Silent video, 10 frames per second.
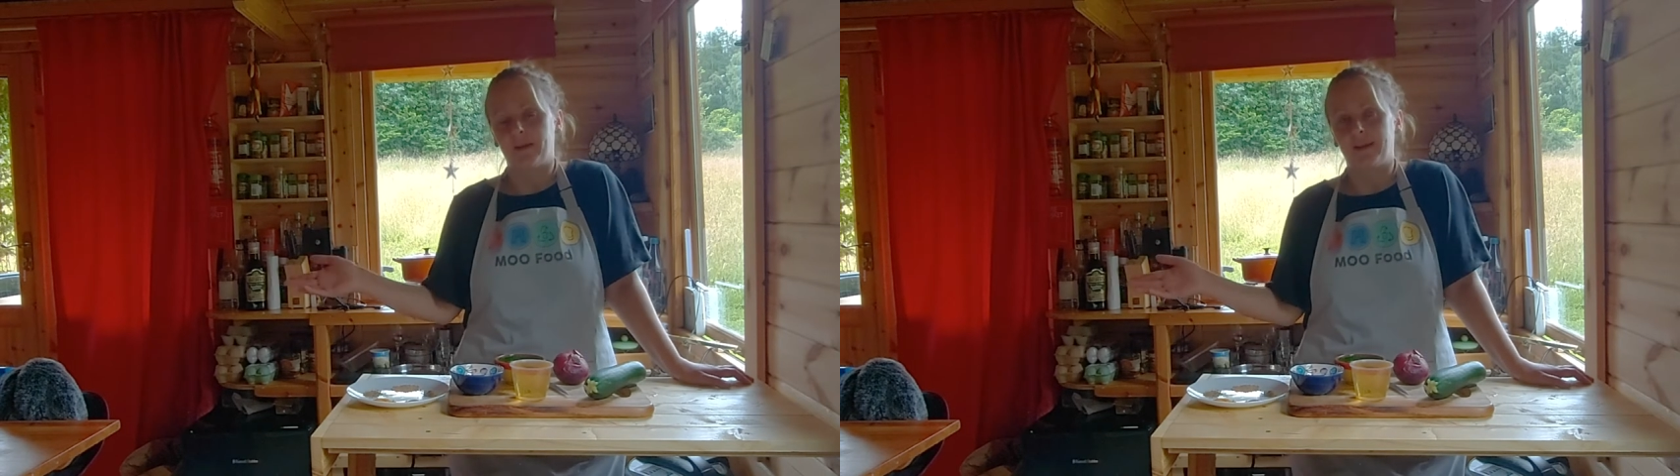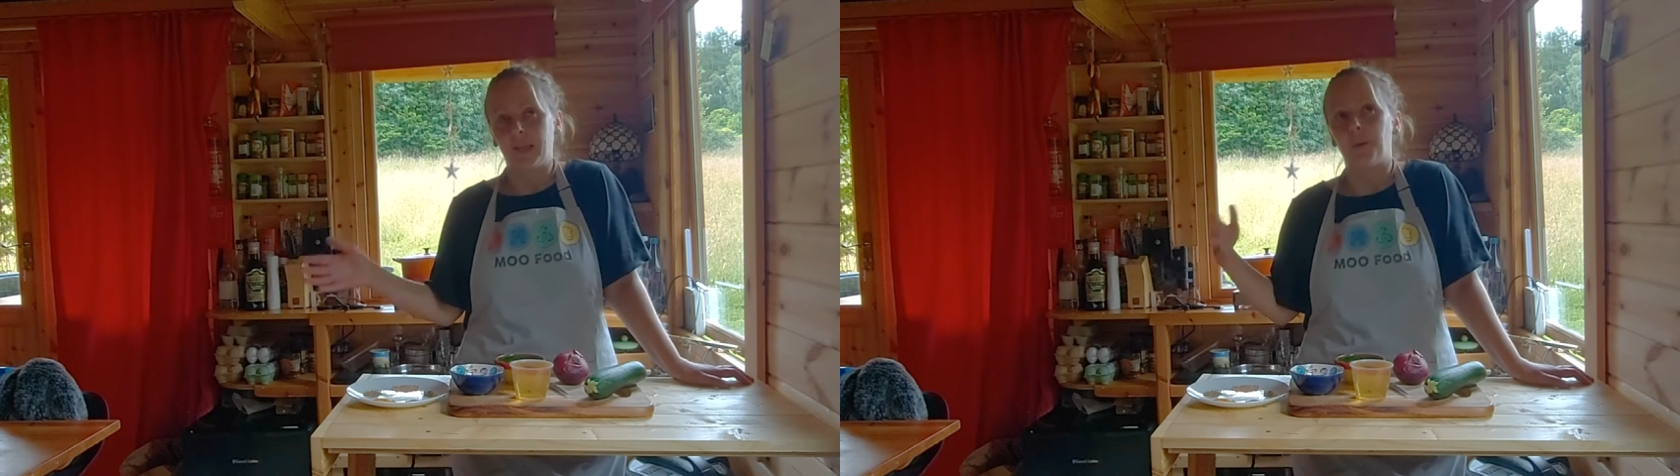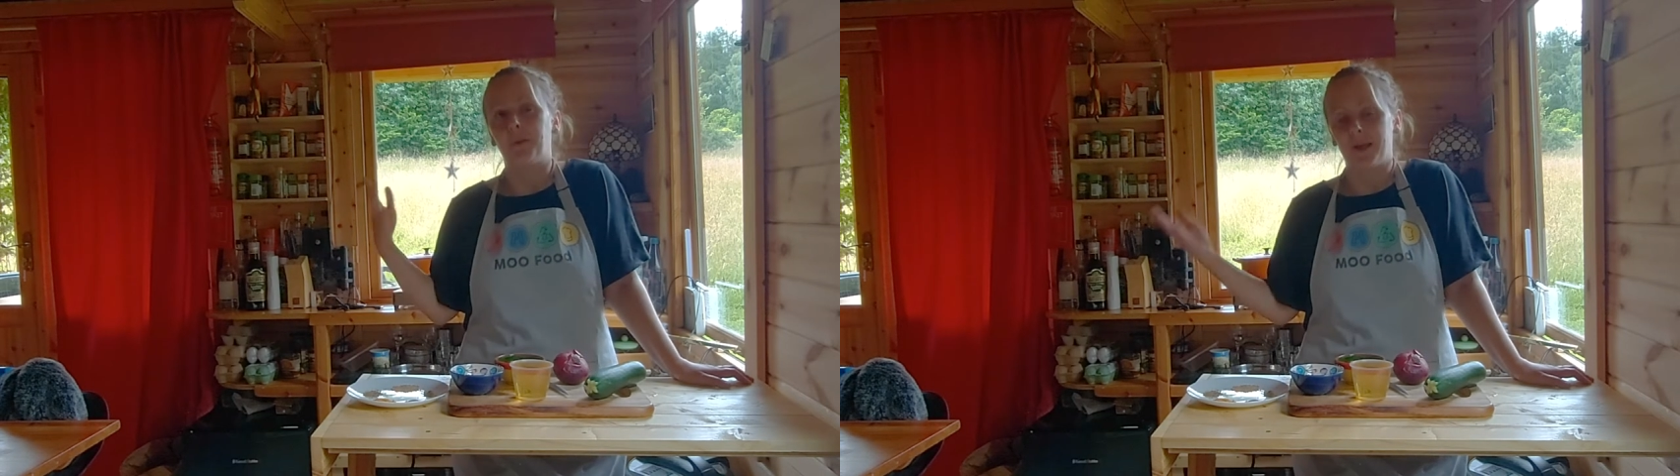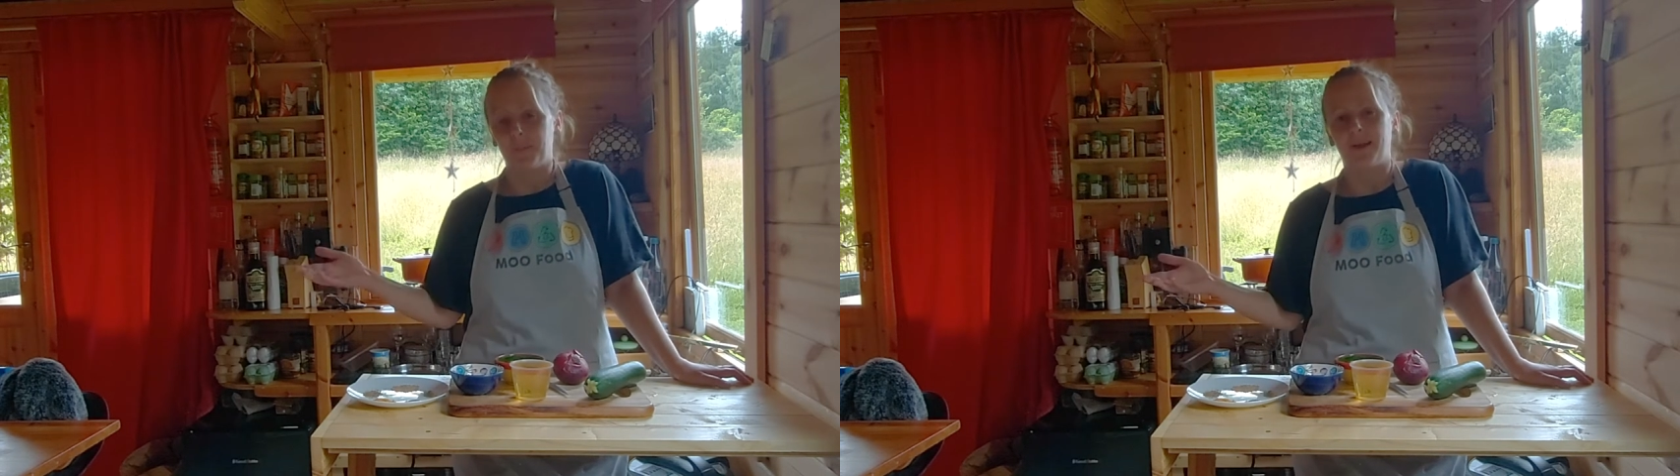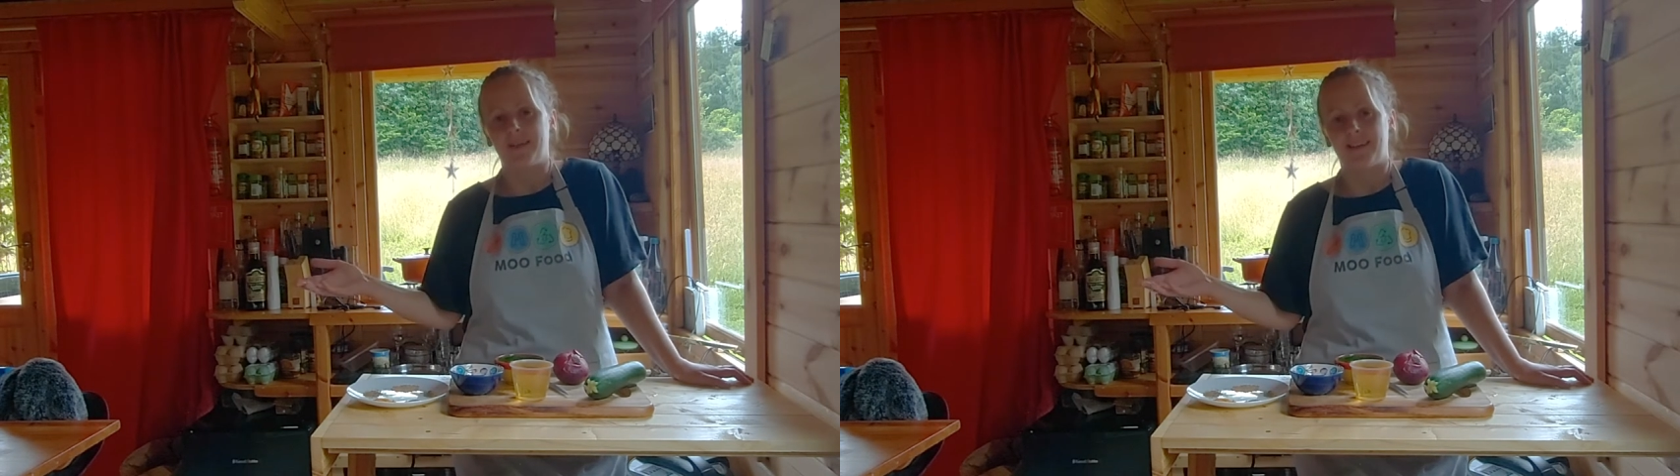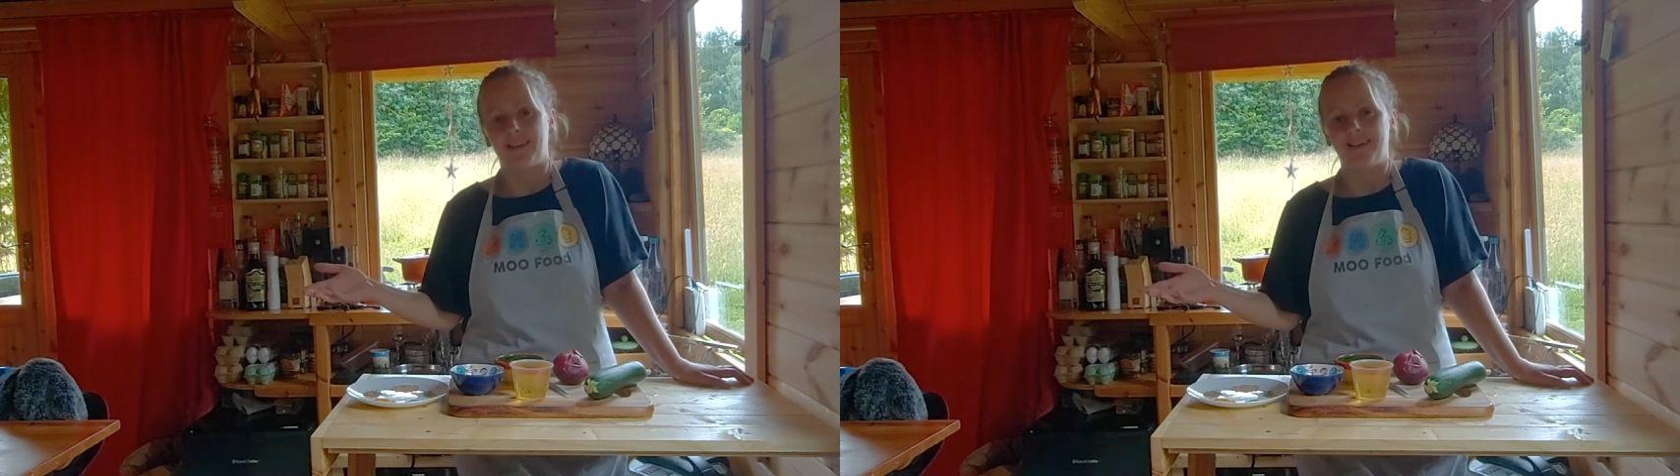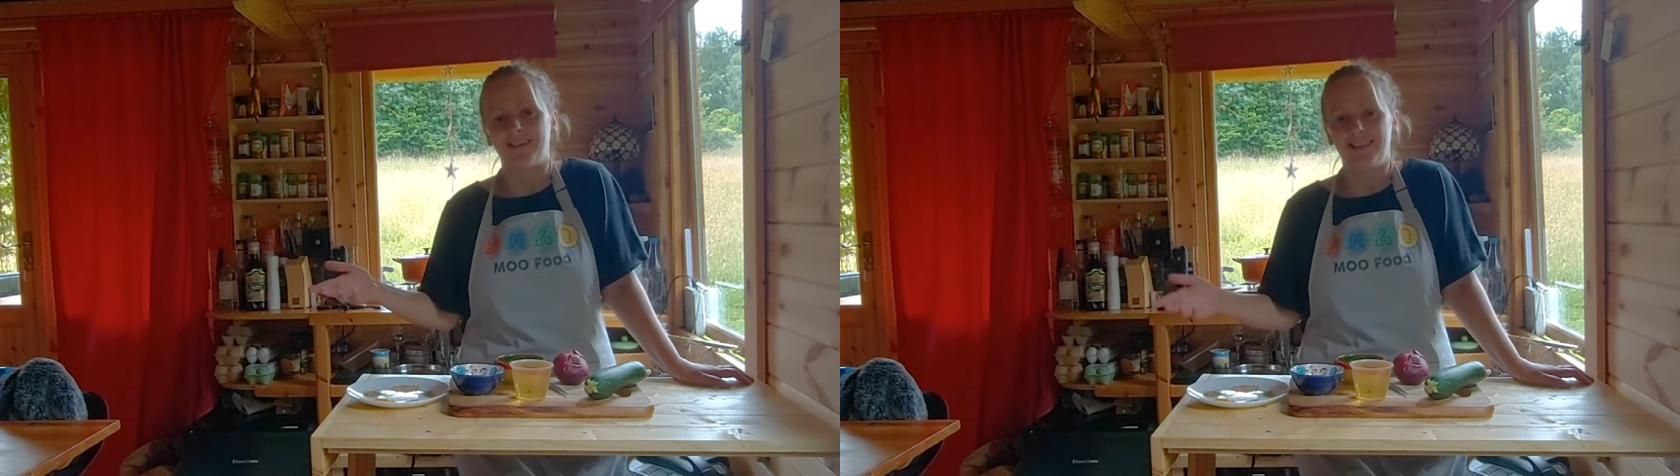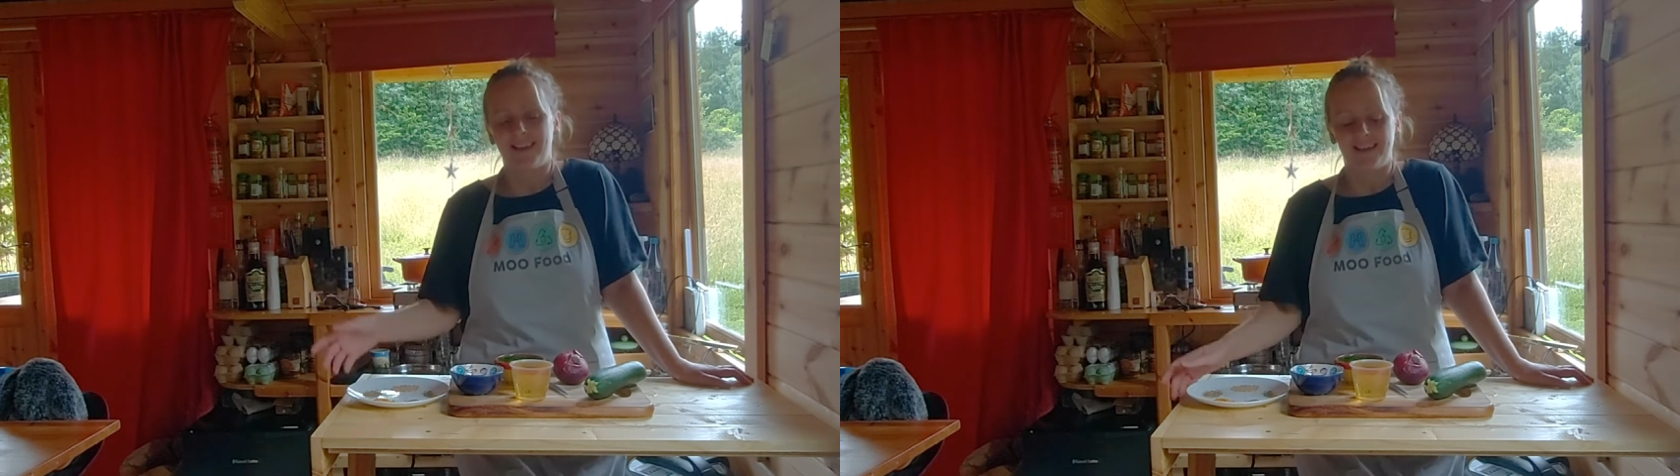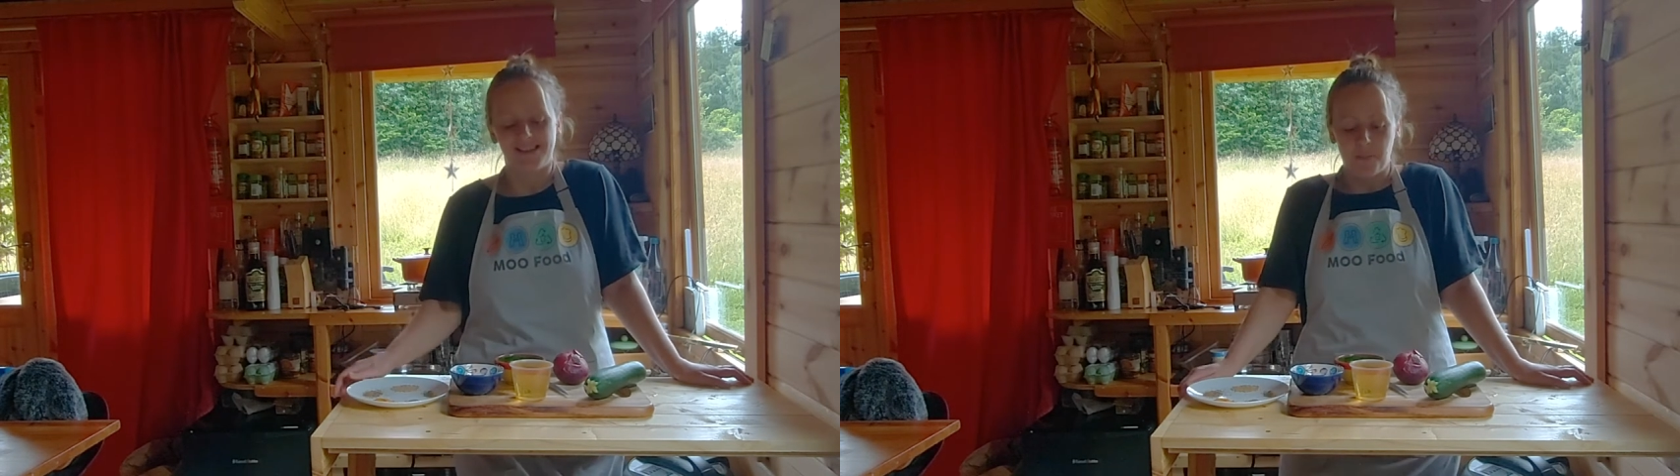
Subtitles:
little bit about that at the end.